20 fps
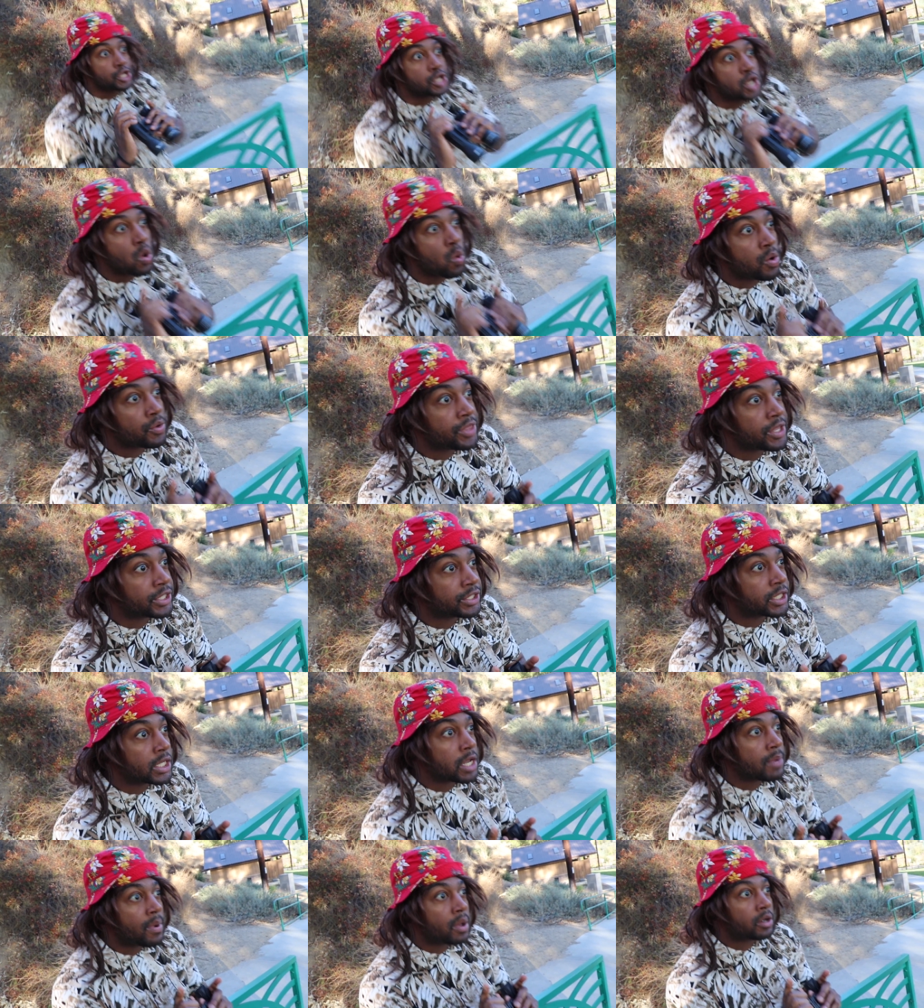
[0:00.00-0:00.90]
You know what they
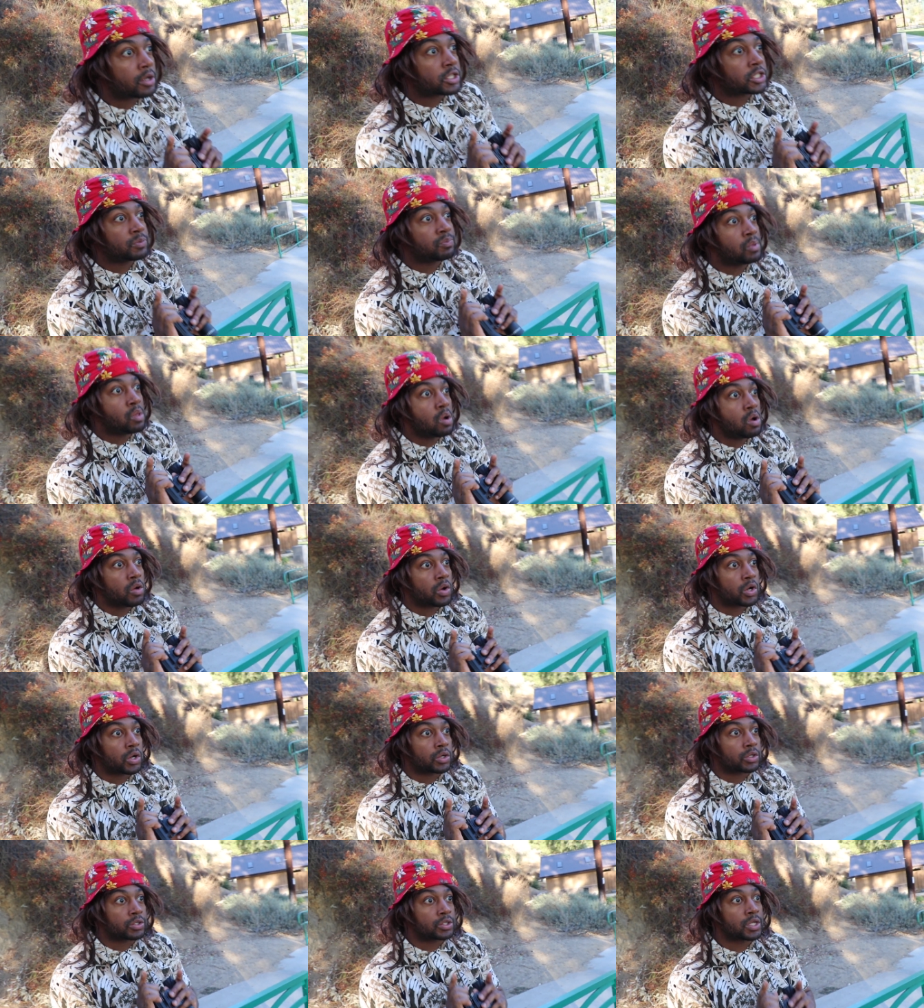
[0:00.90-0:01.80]
say about
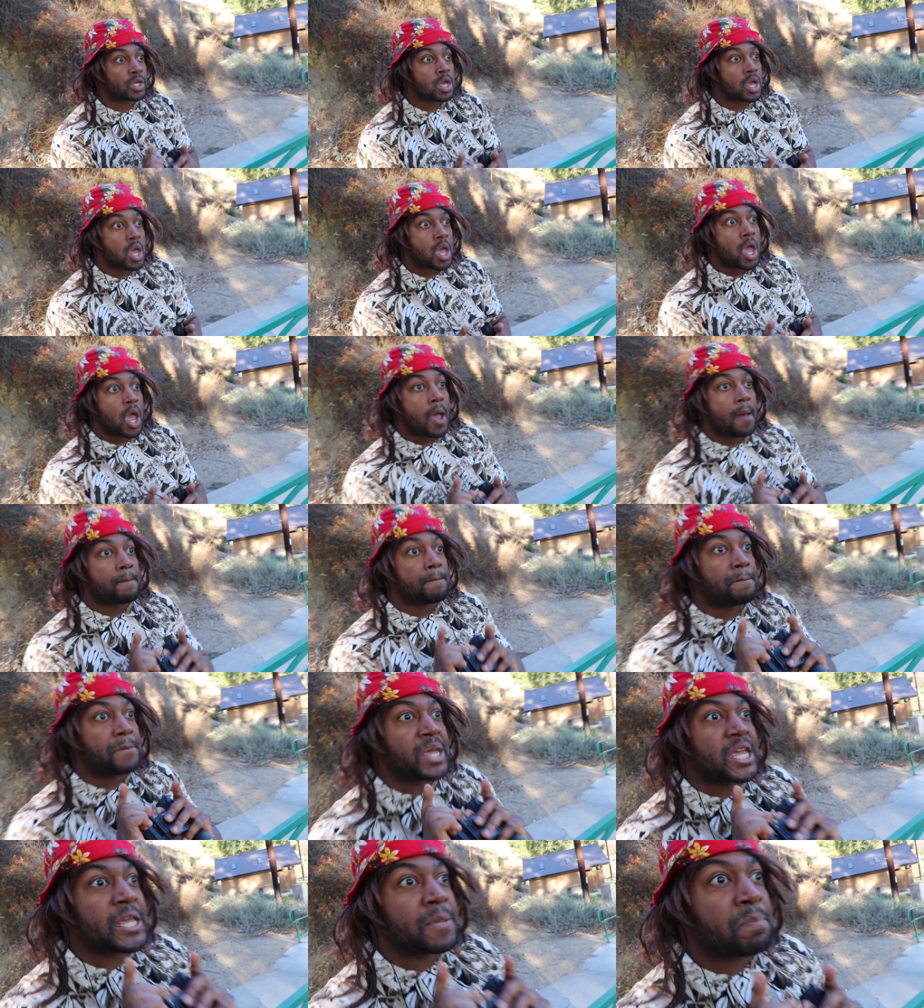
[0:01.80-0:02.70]
explorers?
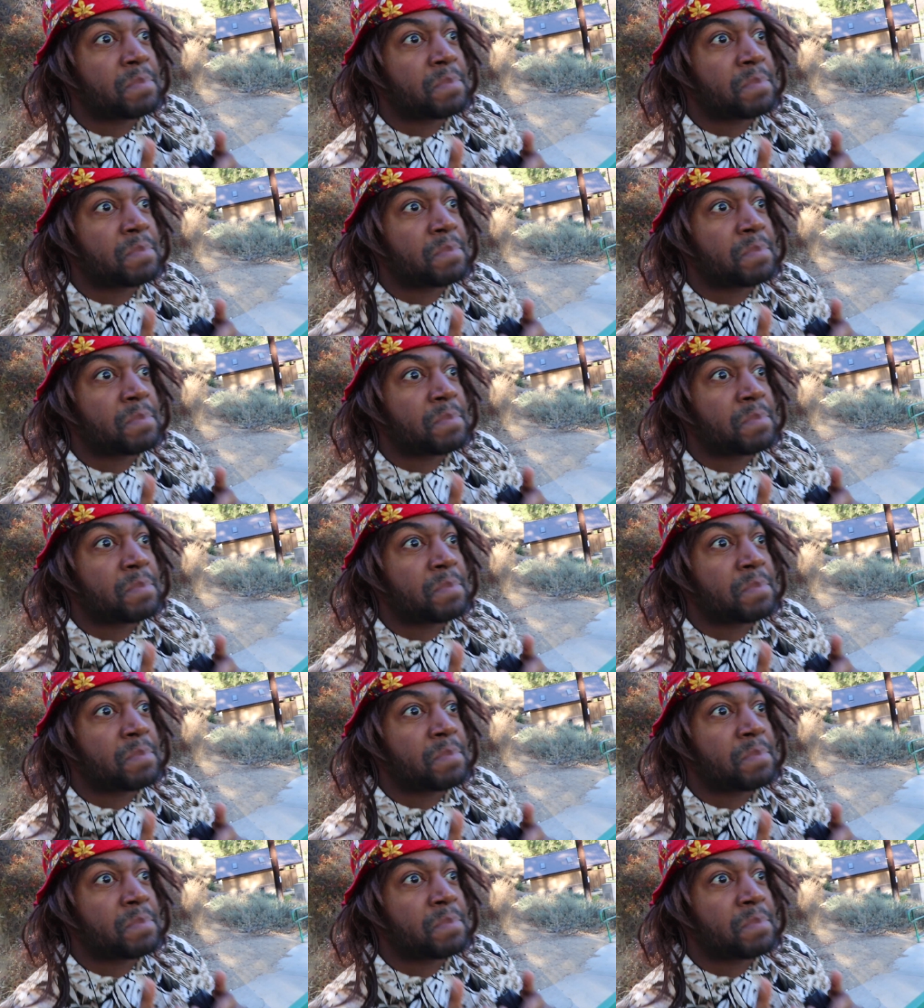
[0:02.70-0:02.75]
Big